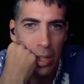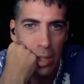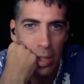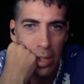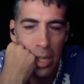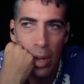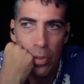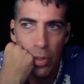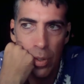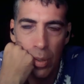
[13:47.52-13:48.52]
yeah. It, eh, yeah,
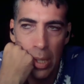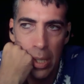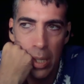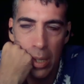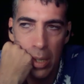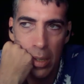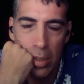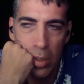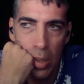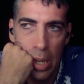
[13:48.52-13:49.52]
also like uh,
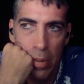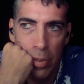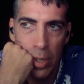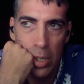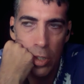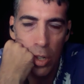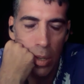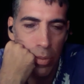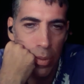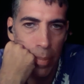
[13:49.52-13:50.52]
you know, Alfred
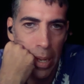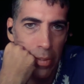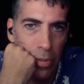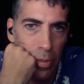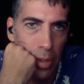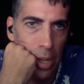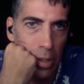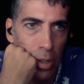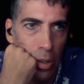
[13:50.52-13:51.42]
Hitchcock was a master of that.